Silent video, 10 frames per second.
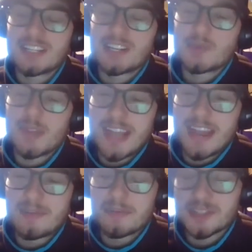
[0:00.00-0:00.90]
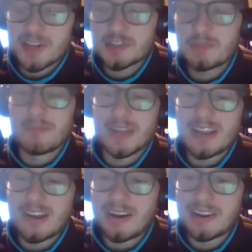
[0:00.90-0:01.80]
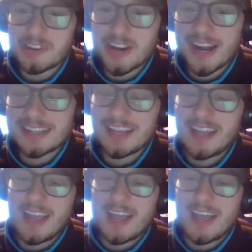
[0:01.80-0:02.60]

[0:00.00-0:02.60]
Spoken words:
because we gave him such a big contract,